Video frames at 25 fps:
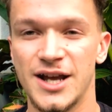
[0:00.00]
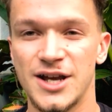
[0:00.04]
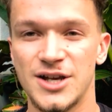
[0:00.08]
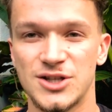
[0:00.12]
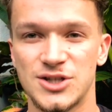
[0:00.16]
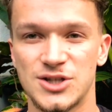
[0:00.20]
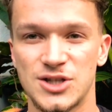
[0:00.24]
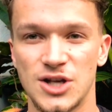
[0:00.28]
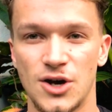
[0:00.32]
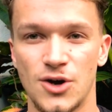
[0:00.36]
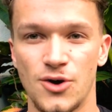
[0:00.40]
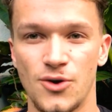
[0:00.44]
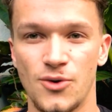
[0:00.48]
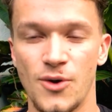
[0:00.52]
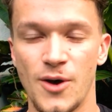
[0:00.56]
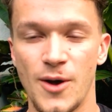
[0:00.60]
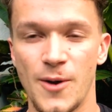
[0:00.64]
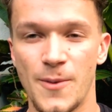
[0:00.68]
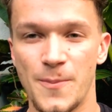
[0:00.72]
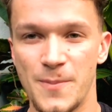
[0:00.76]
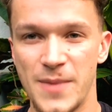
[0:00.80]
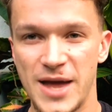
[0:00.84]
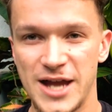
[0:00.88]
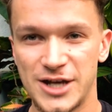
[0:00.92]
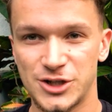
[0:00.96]
So
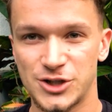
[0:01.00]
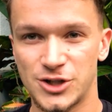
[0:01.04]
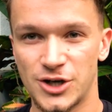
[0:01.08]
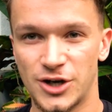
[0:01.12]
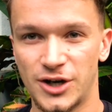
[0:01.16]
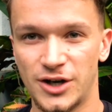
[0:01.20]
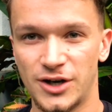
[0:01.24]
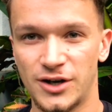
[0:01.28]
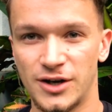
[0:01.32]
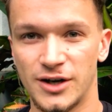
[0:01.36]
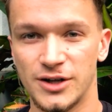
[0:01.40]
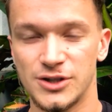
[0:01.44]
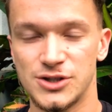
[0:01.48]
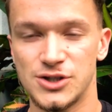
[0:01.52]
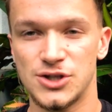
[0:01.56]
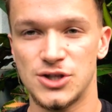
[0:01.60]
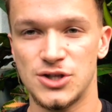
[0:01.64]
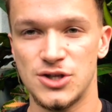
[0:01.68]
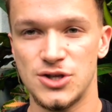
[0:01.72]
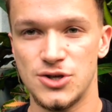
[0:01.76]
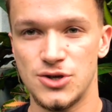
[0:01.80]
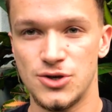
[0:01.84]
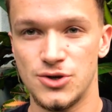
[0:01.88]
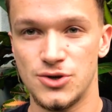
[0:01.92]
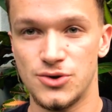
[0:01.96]
make sure
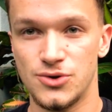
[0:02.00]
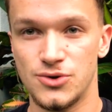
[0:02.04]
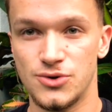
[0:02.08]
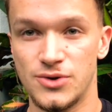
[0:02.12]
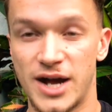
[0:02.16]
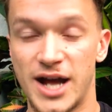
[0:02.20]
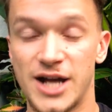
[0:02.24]
to